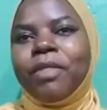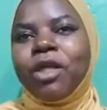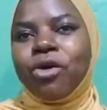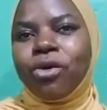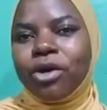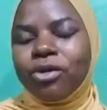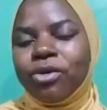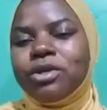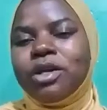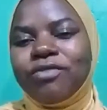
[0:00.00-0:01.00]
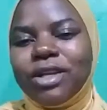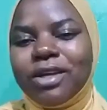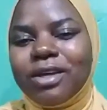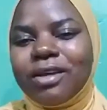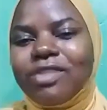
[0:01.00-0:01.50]
or a good
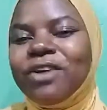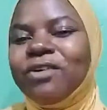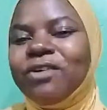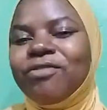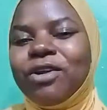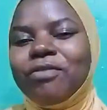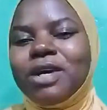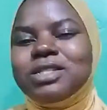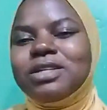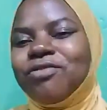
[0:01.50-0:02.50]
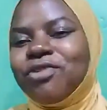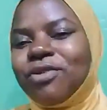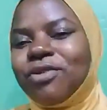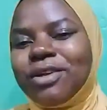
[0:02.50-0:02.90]
evening. Thank you very much, everyone.